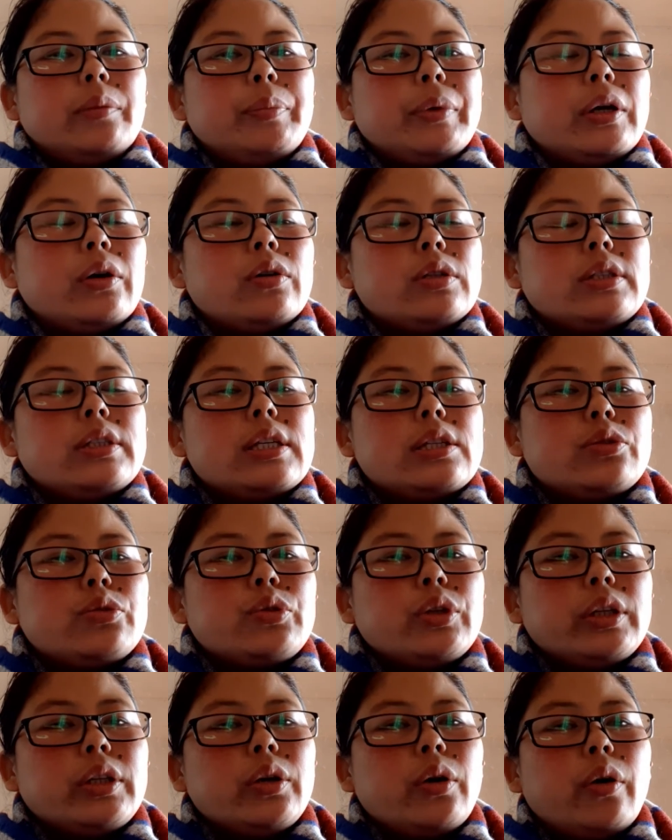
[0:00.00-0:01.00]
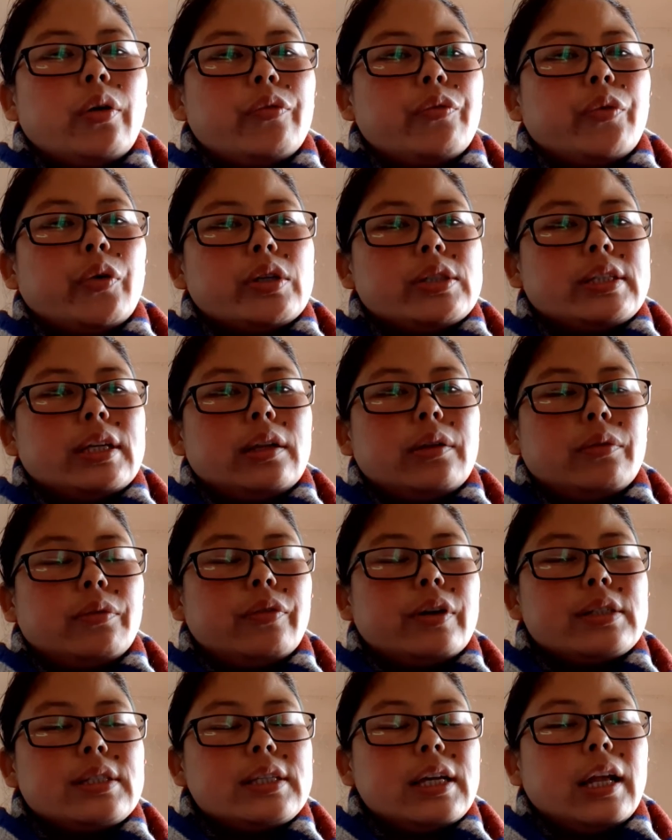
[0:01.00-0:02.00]
Because this Treaty of
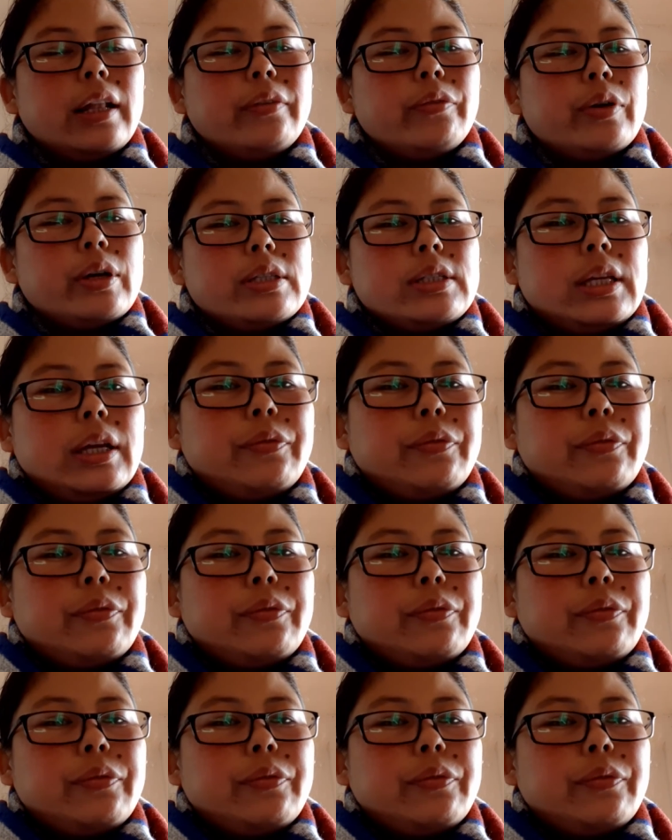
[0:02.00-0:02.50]
Versailles was